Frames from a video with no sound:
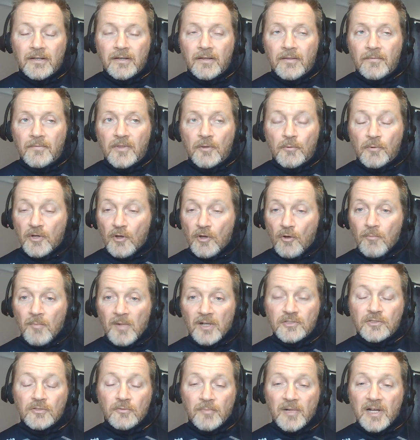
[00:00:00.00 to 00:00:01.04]
there were no
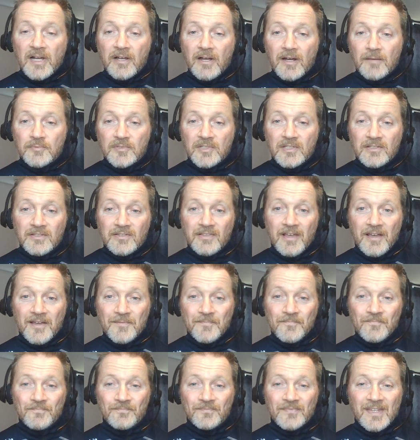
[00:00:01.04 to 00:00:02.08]
muscle biopsies
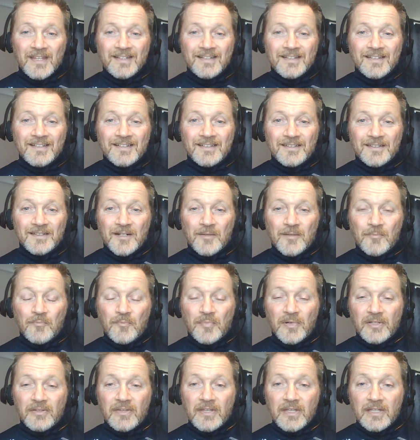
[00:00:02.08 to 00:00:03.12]
then, uh,
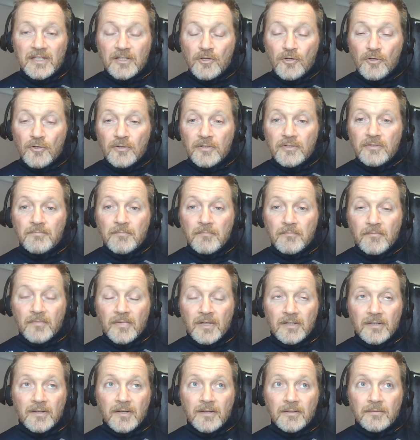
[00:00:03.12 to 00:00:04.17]
but they could
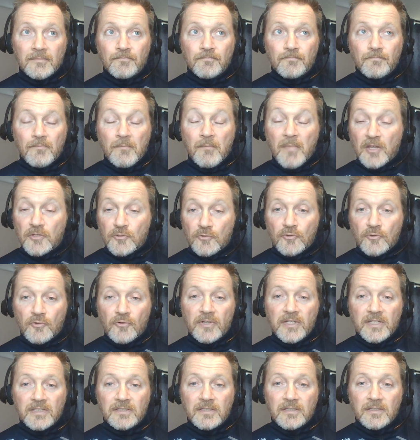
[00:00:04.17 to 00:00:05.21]
uh, measure
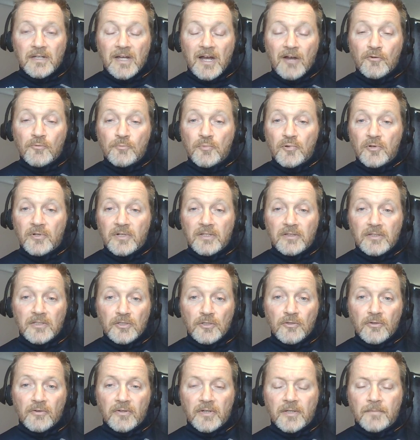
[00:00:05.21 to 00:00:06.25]
creatine output in the
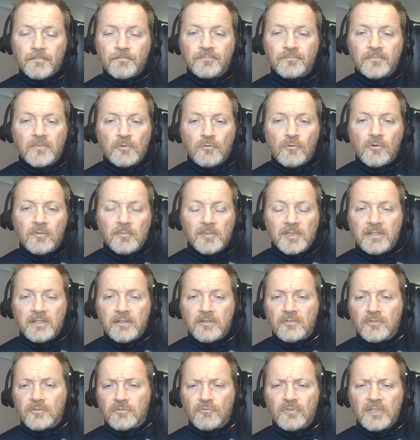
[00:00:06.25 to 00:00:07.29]
urine. Normally,
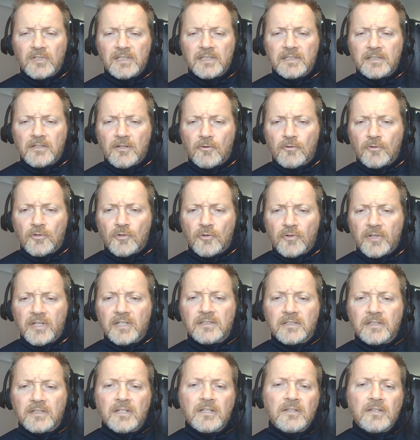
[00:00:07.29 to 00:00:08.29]
there's really no creatine in the